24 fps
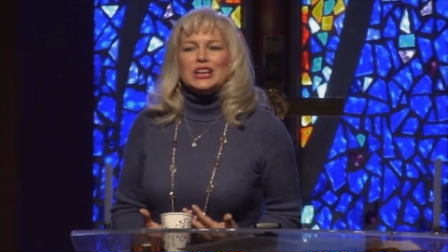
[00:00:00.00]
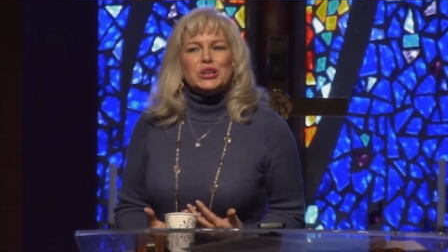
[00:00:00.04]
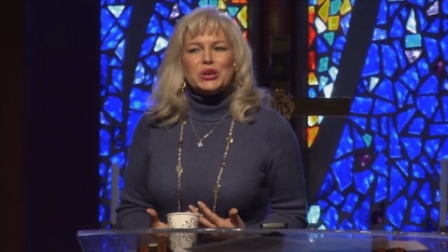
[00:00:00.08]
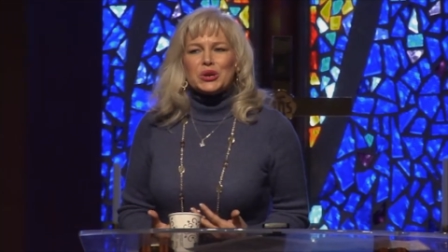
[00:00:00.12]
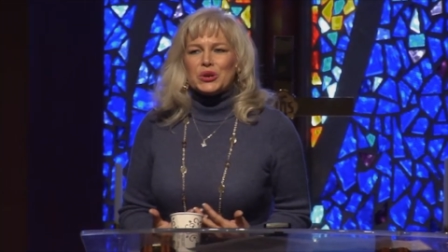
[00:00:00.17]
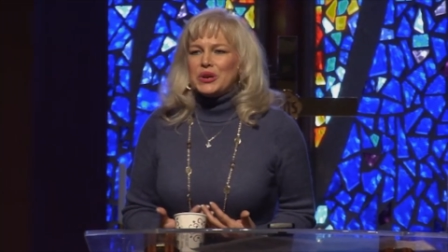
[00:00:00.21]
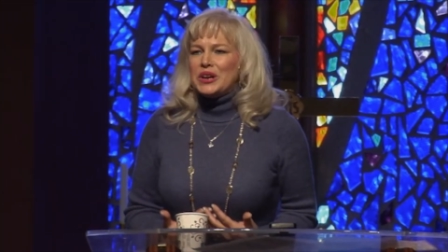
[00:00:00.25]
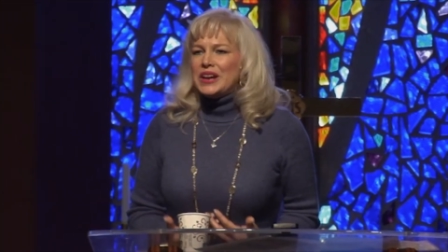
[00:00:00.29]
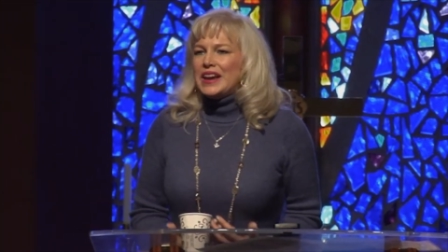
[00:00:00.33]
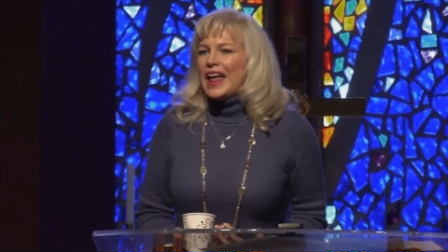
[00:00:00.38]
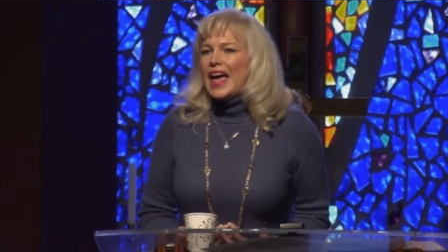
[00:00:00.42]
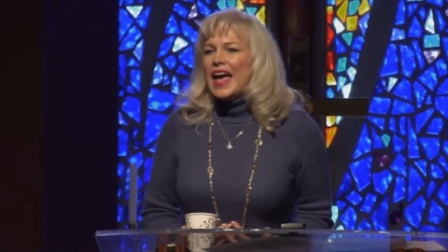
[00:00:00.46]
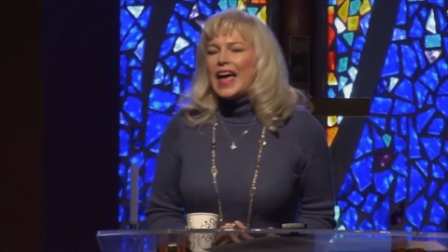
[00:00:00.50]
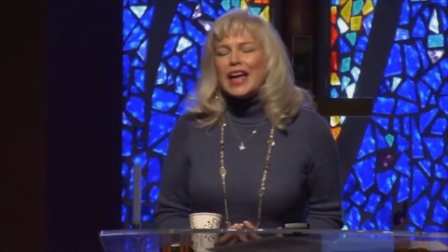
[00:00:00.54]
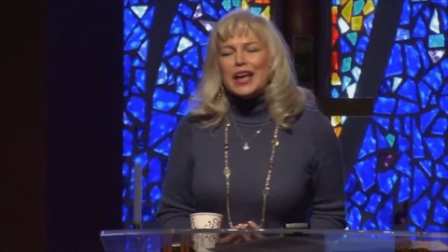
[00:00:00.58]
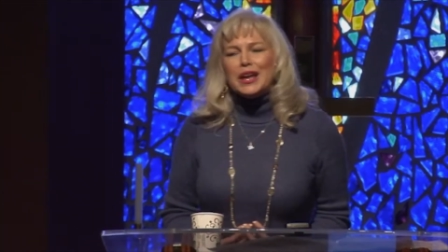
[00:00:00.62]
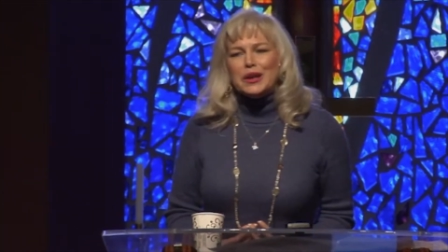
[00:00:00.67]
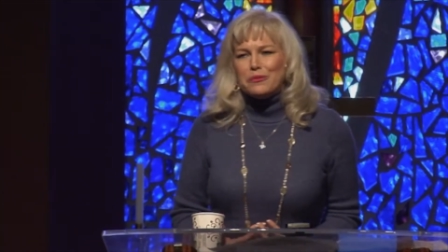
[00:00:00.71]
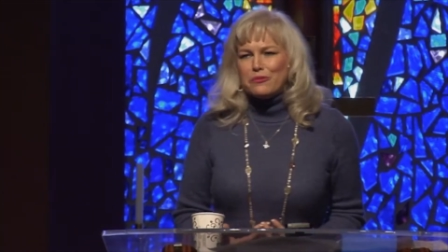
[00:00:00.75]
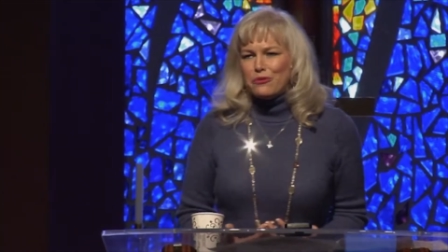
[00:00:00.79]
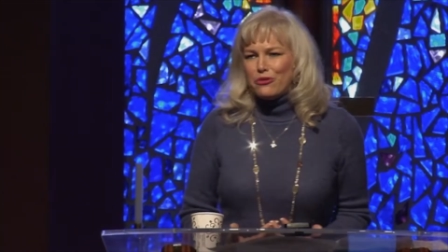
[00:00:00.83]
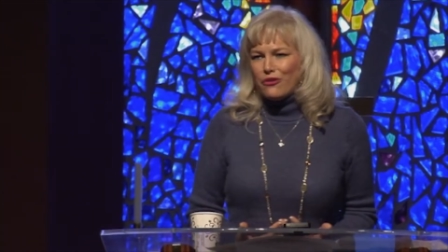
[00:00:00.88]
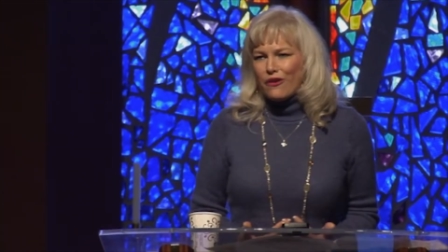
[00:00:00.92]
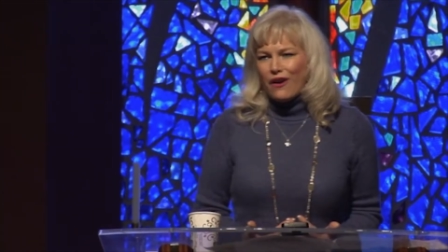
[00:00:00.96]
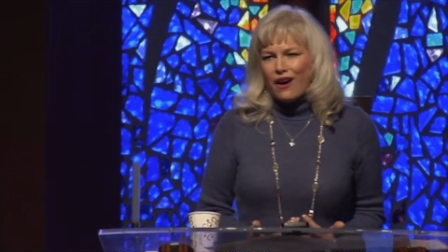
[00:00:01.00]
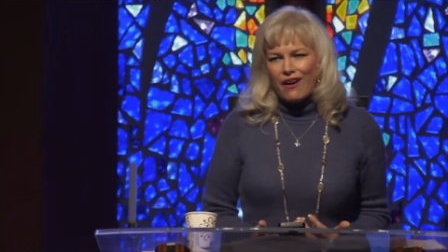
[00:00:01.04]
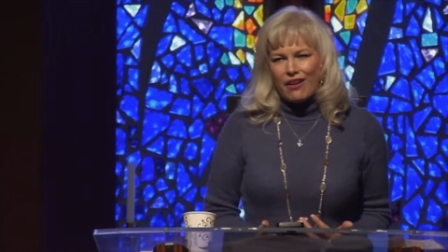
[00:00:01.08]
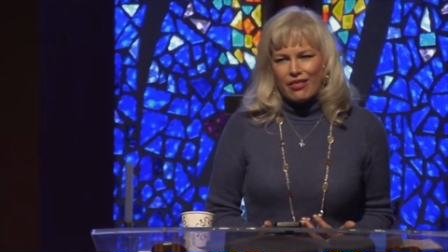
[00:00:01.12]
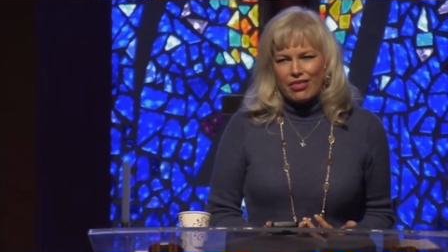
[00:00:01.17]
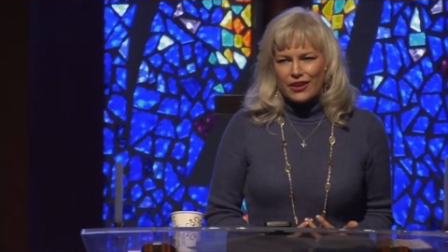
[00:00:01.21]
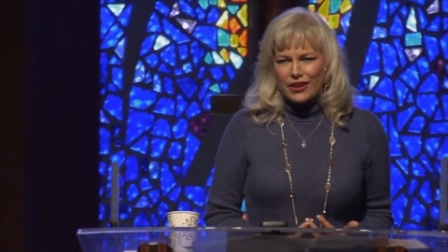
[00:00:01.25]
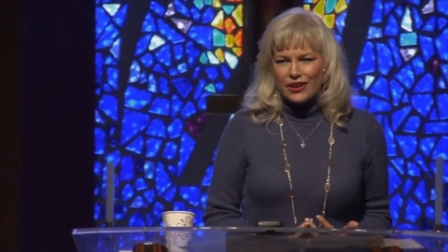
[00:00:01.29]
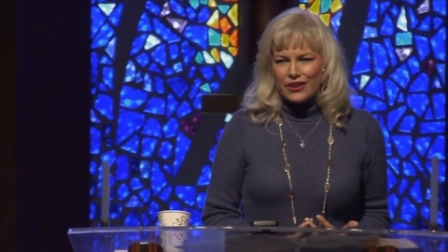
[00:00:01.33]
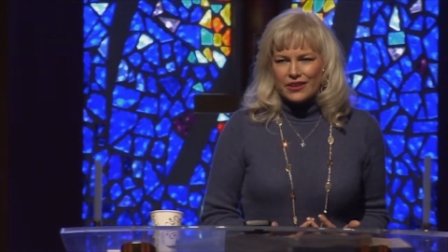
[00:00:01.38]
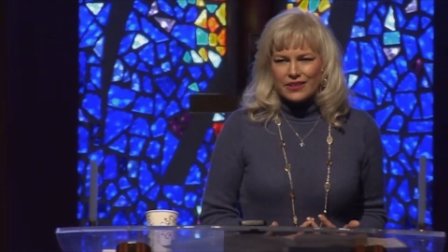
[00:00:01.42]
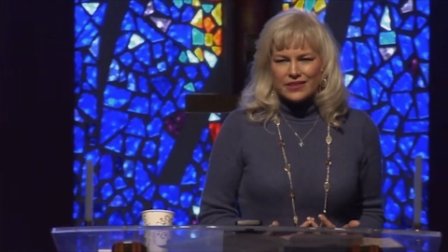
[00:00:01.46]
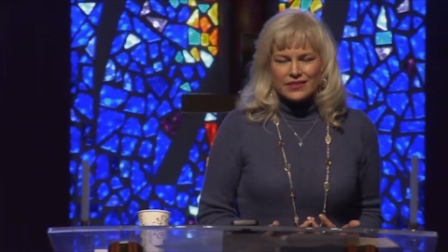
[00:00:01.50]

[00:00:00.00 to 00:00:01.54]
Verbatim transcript: your name, Father,